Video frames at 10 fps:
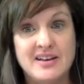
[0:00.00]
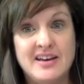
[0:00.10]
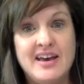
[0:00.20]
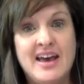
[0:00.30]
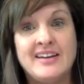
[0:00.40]

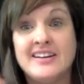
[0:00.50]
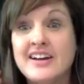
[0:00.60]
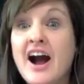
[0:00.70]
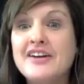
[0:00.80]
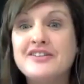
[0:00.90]
Mm-hmm. And it
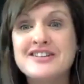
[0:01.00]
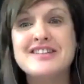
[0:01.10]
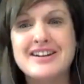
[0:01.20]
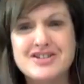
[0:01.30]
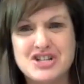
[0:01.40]
kind of, doesn't
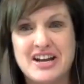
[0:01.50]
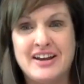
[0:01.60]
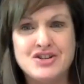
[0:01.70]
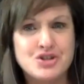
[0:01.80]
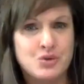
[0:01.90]
that
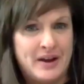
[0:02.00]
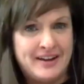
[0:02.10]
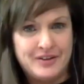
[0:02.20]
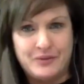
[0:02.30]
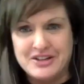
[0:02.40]
change the way
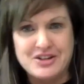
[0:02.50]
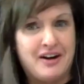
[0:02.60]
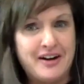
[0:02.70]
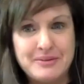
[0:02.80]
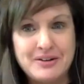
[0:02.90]
that we
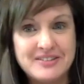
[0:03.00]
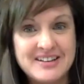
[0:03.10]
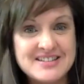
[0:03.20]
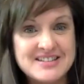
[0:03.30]
talk about this?